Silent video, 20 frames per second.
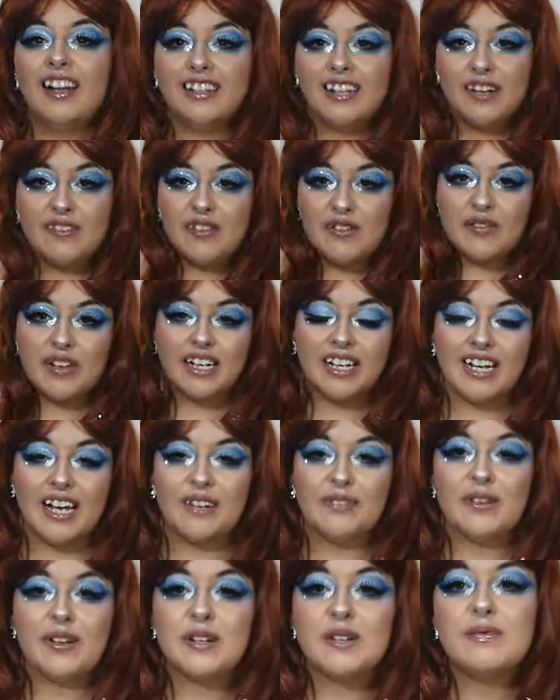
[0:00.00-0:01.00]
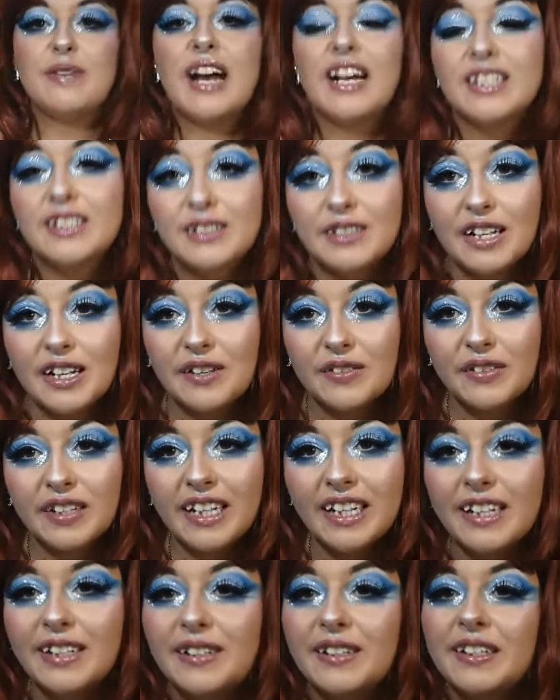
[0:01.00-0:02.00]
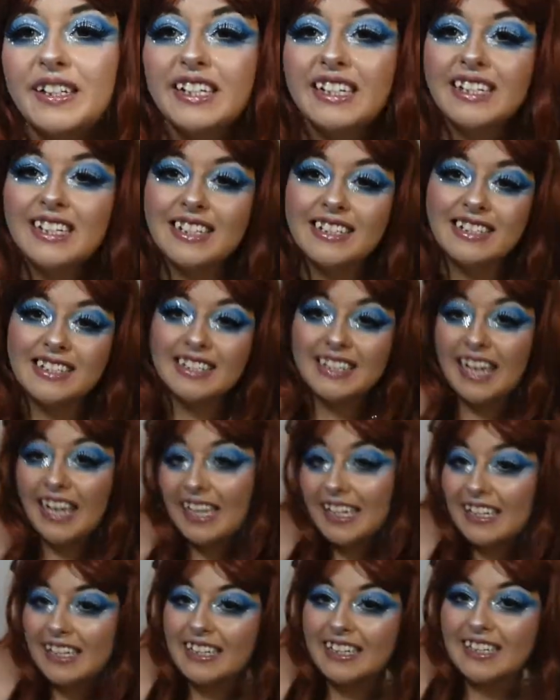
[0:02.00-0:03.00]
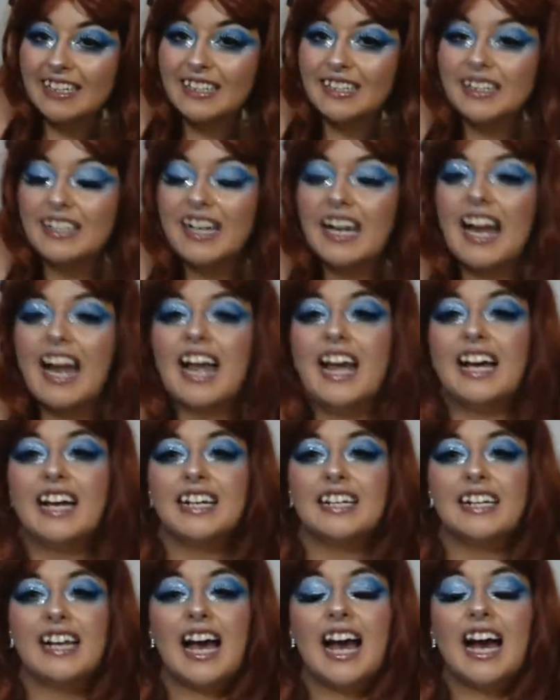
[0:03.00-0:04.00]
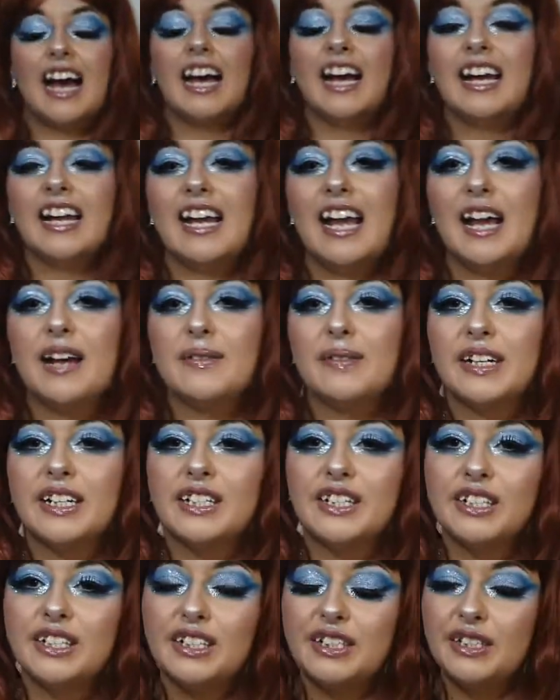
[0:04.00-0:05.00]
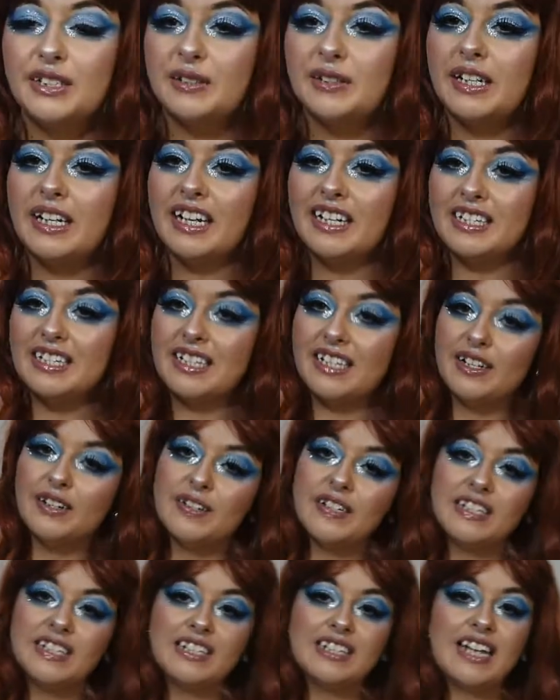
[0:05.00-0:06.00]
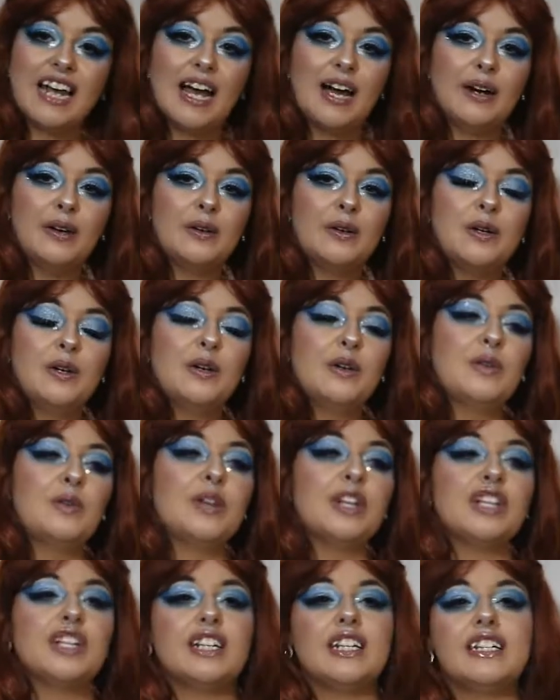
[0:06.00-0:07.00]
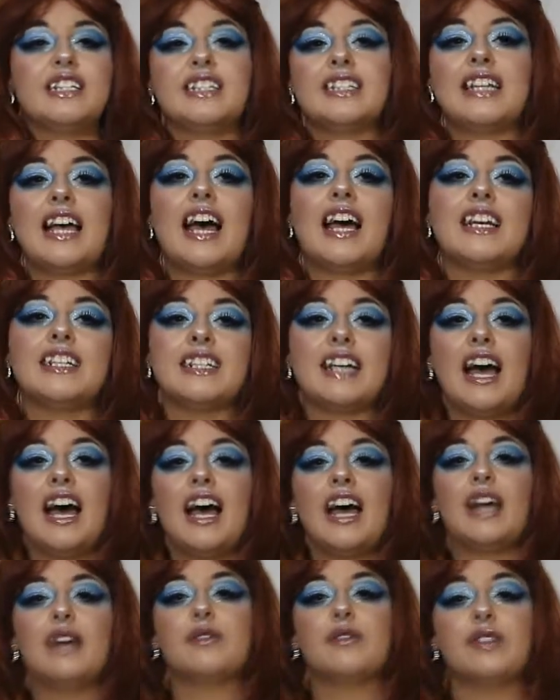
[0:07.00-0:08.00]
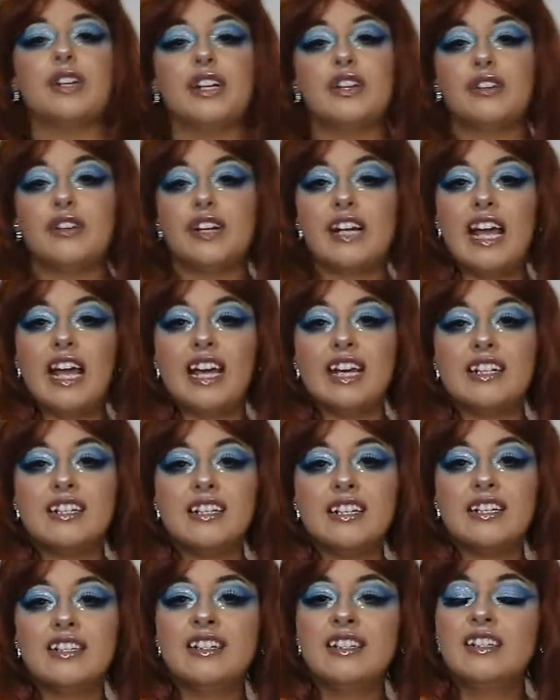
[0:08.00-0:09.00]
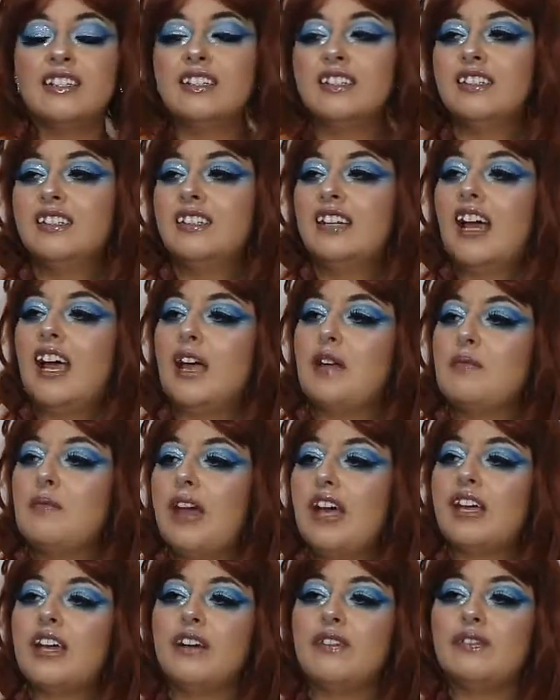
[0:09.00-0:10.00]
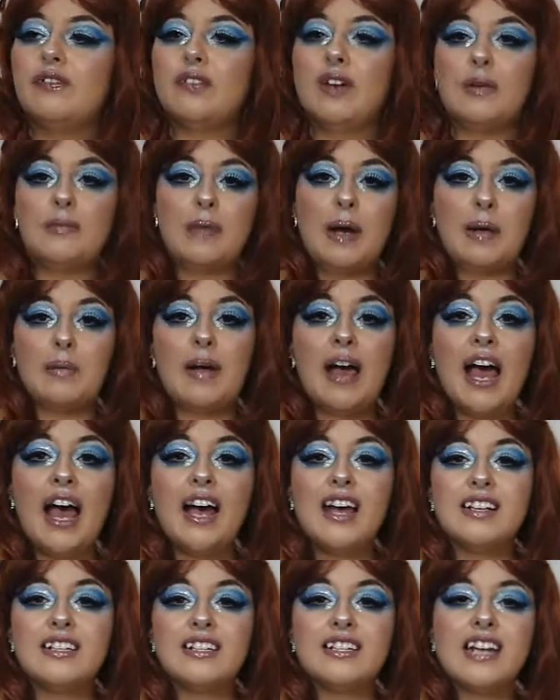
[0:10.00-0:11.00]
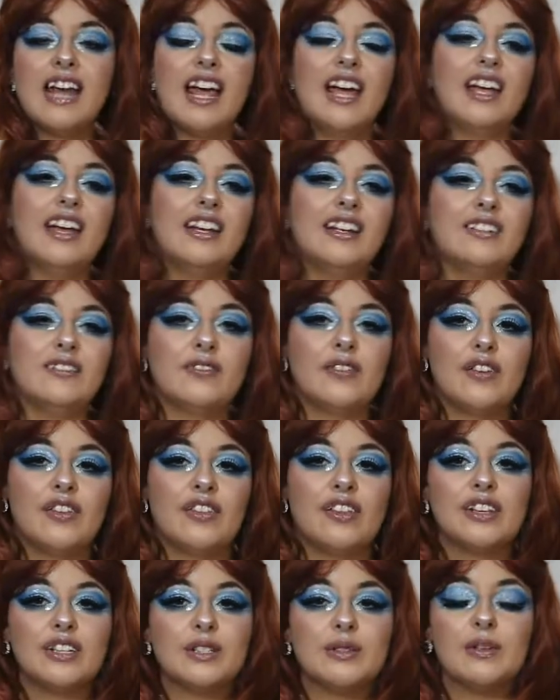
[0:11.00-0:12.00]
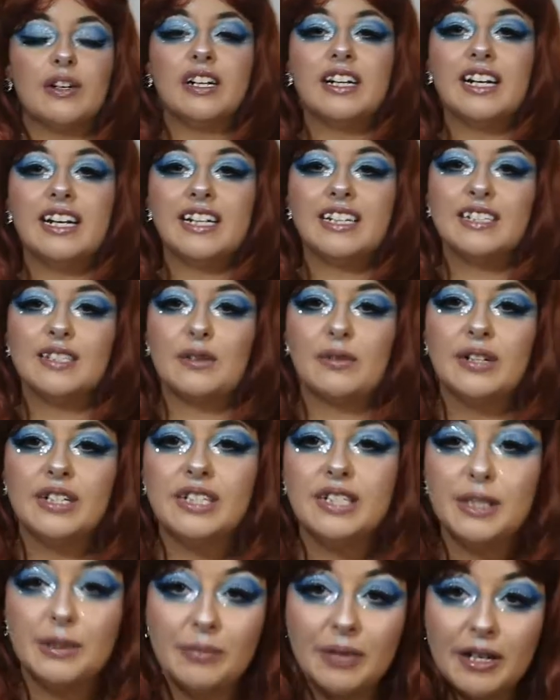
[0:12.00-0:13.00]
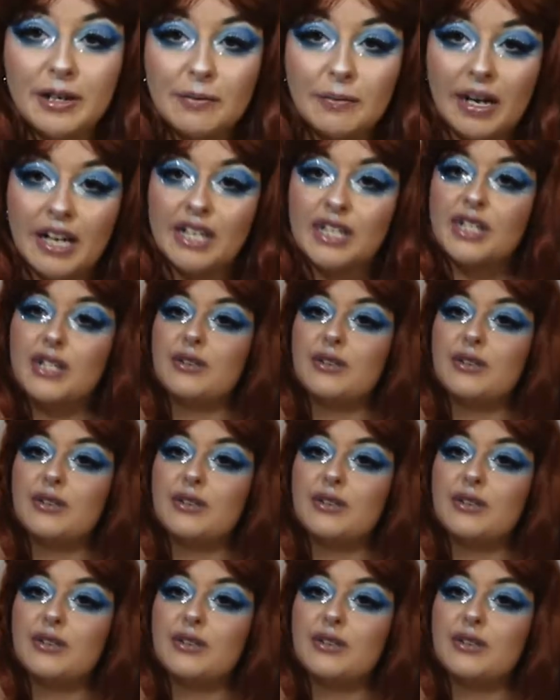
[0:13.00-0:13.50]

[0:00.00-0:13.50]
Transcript: Hello everybody and welcome back to another video. This is Katie here and I am actually doing a series now, which is that I recreate a makeup from my past, and for this one it is going to be my